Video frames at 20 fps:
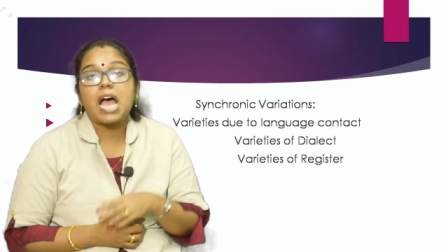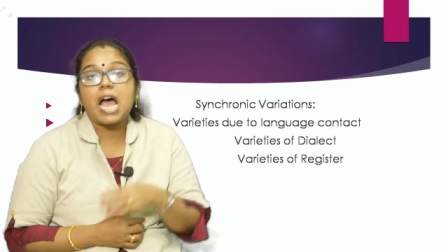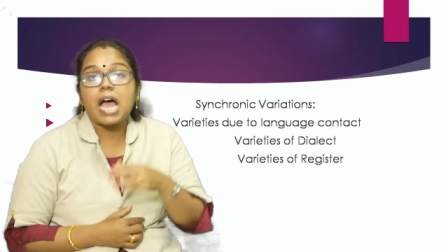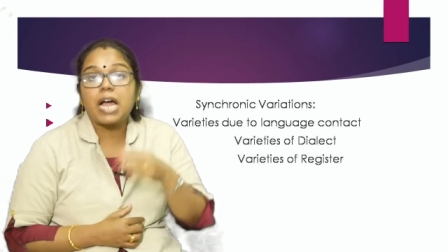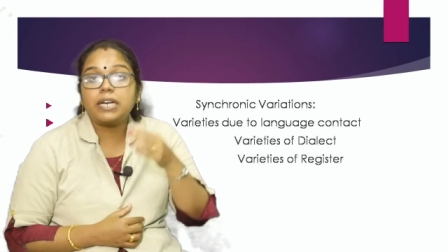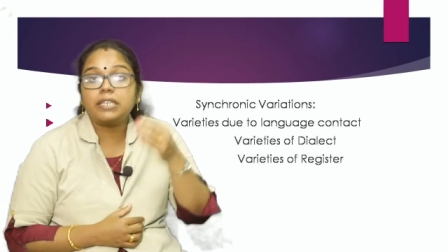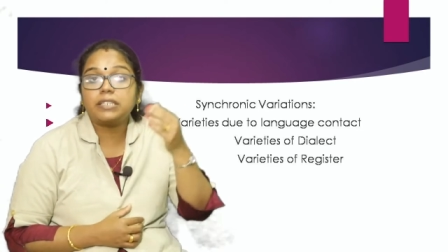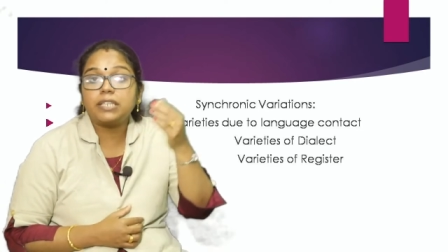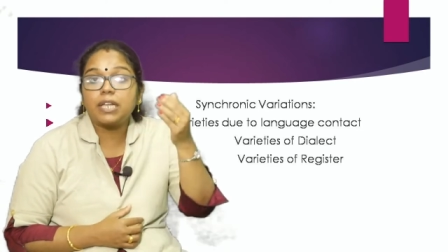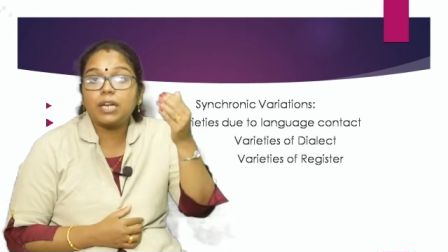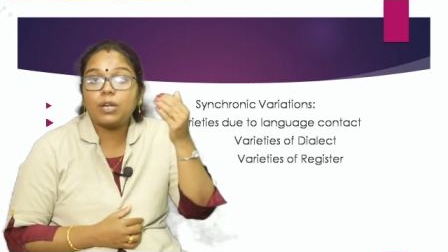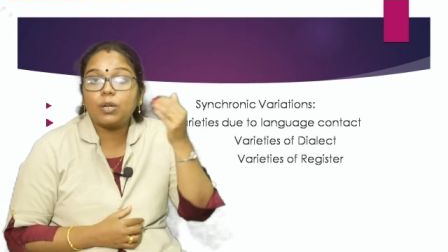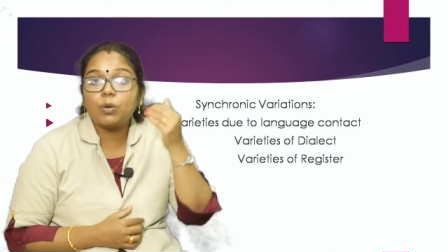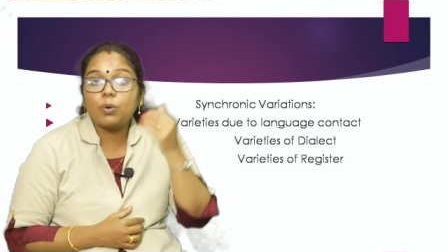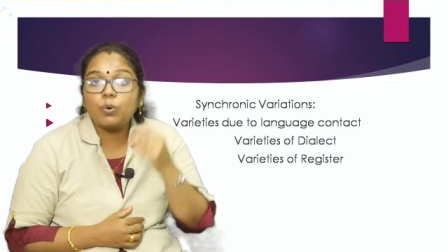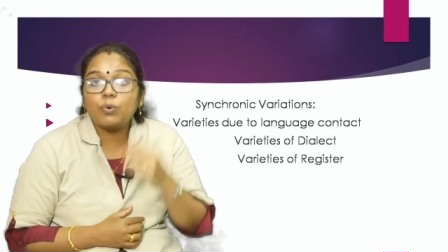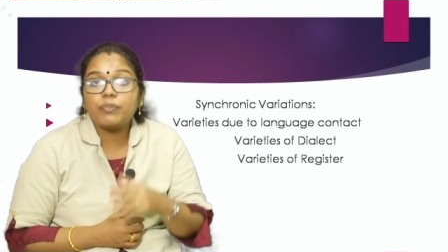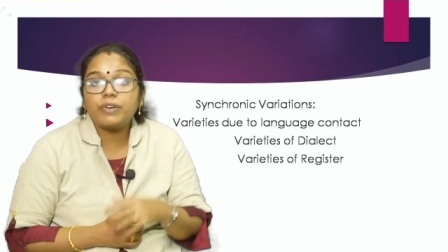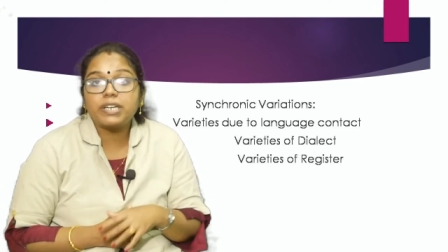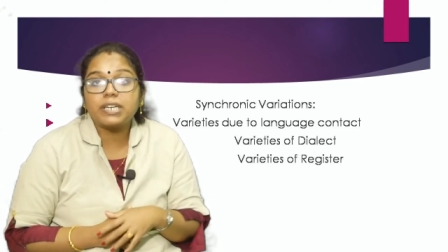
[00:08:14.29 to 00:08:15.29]
and the
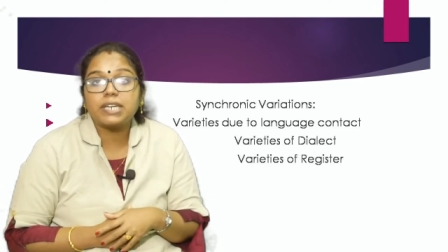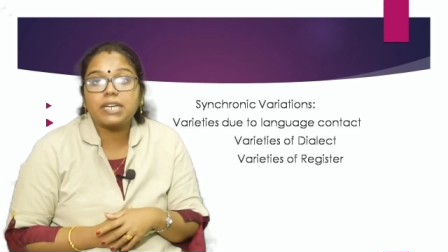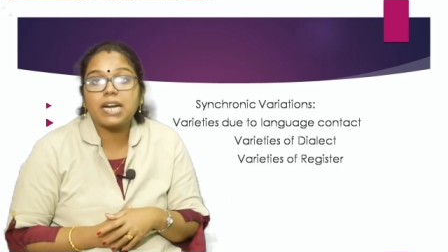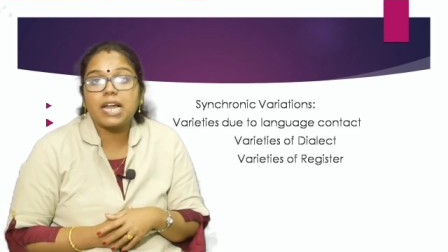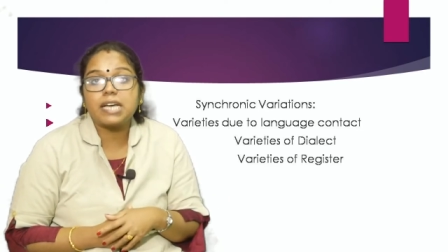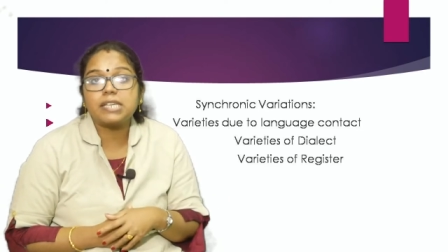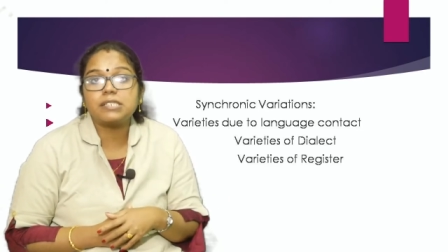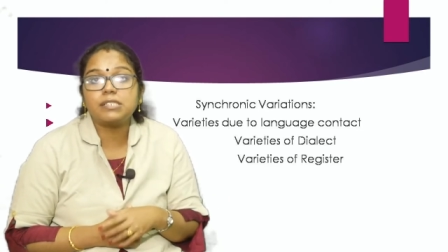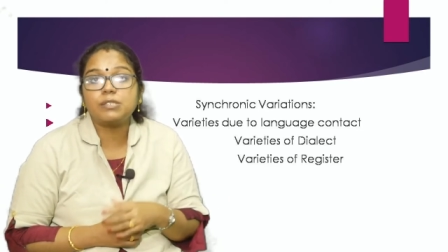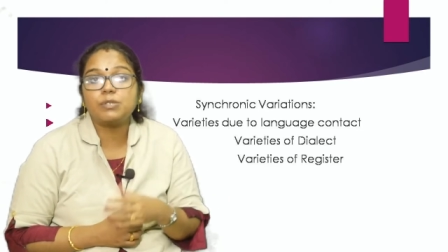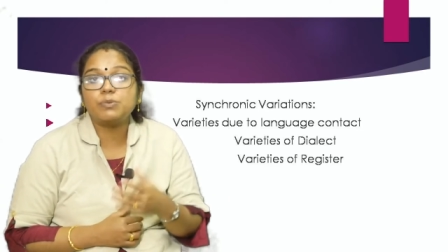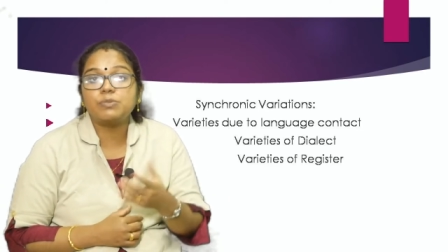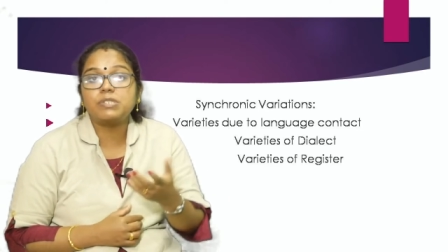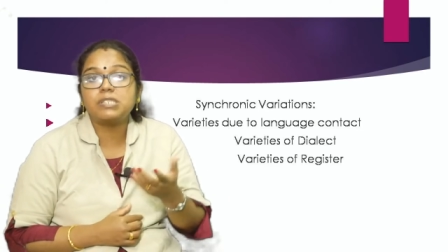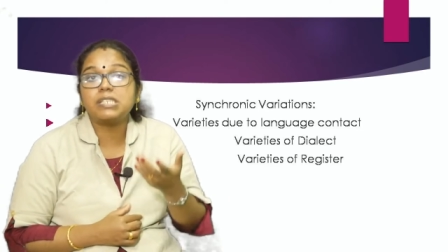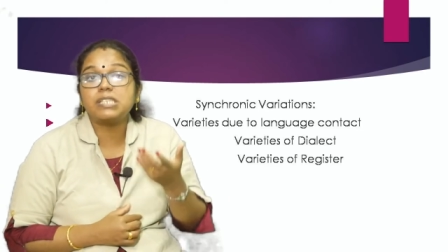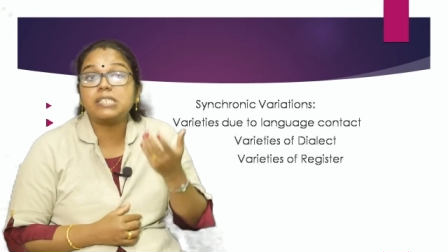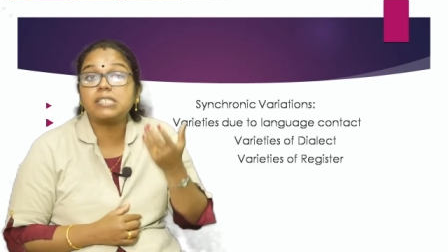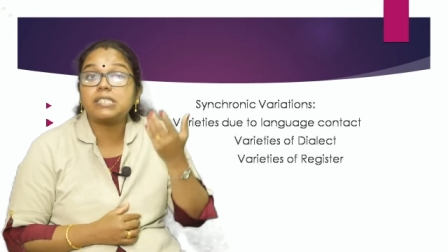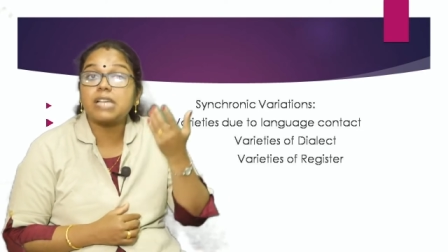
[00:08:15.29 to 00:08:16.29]
lower class
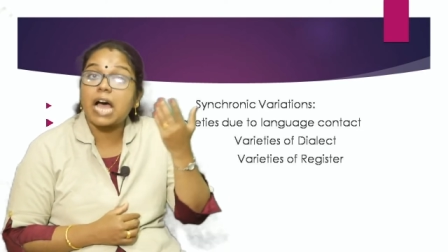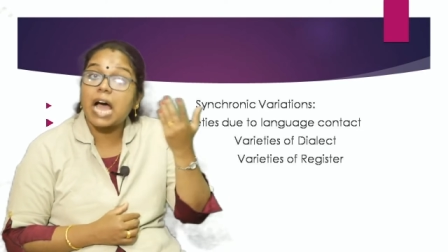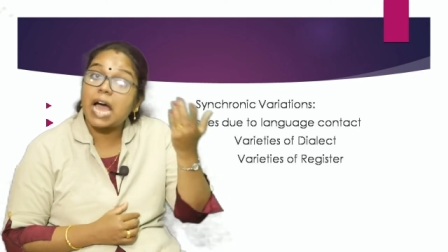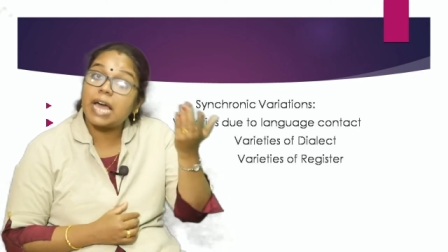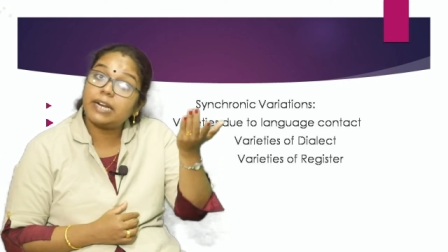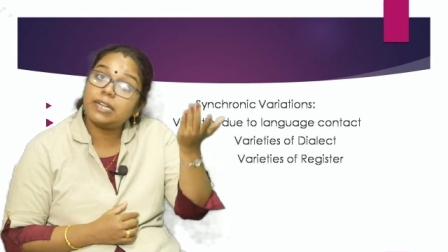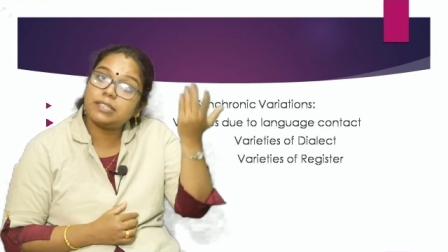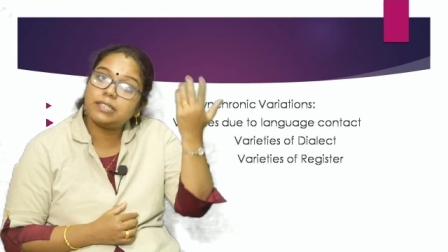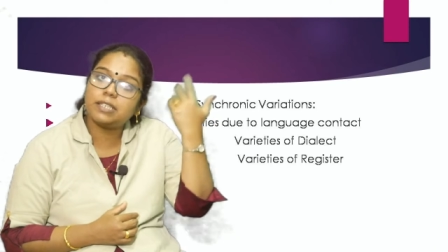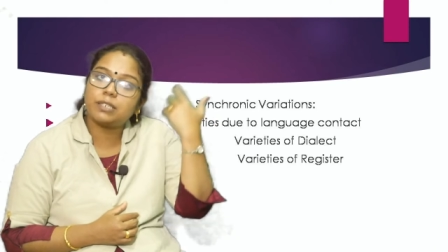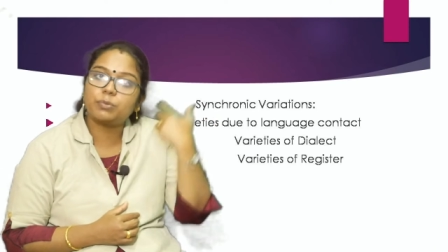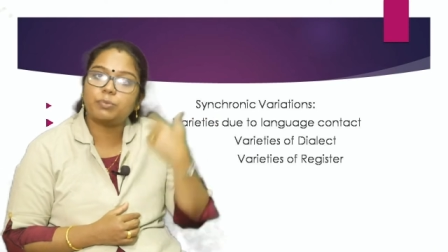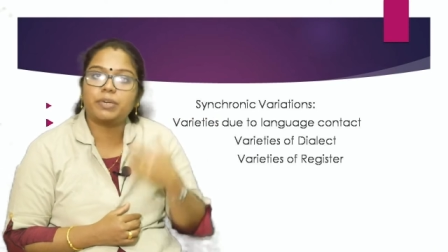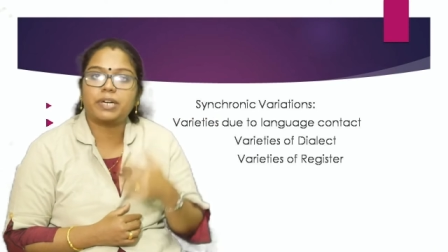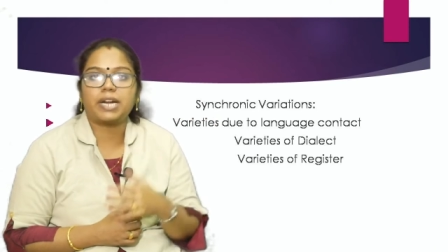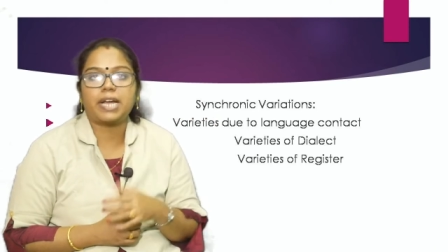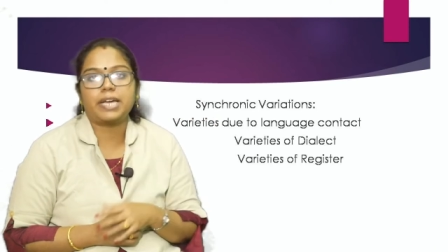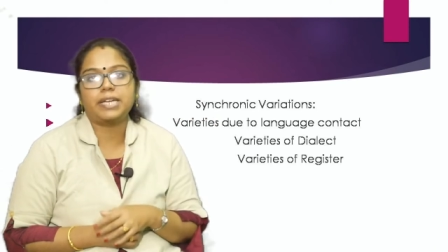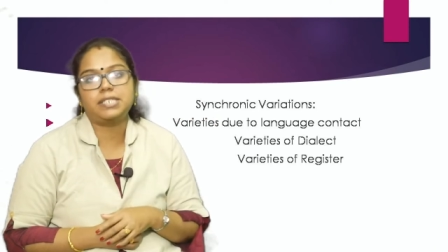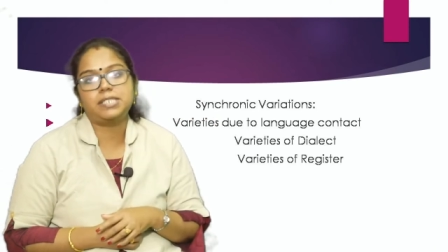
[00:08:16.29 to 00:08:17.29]
uses another
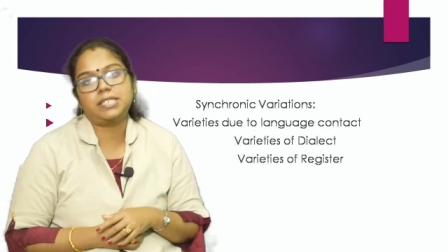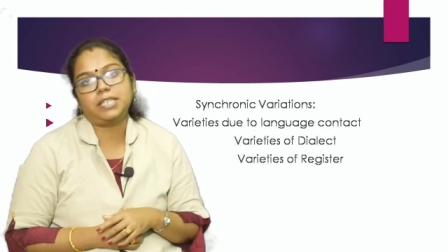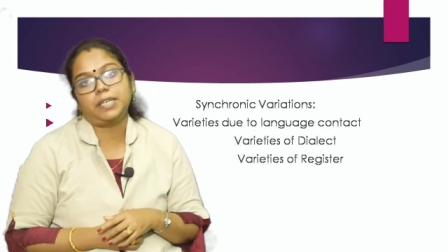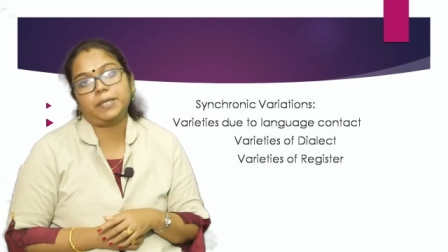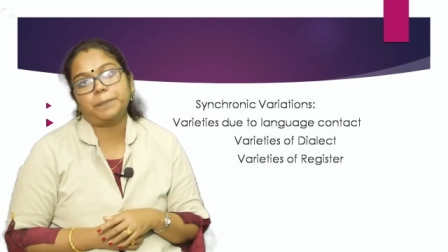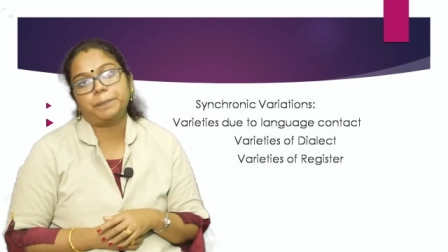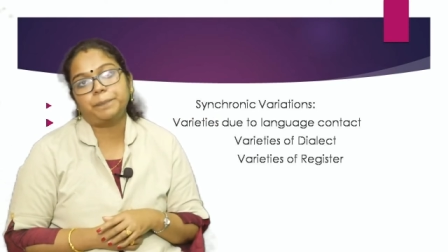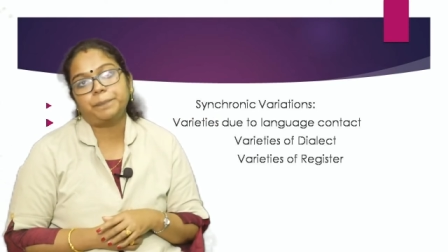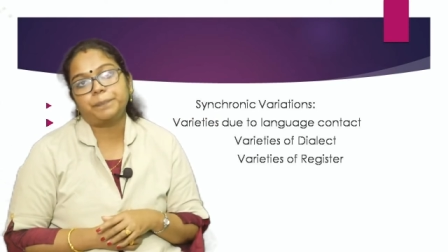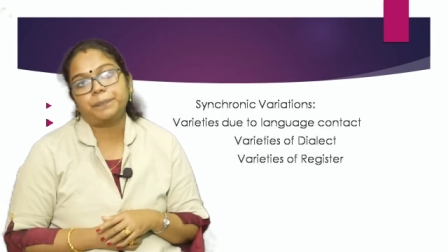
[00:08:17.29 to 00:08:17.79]
variety.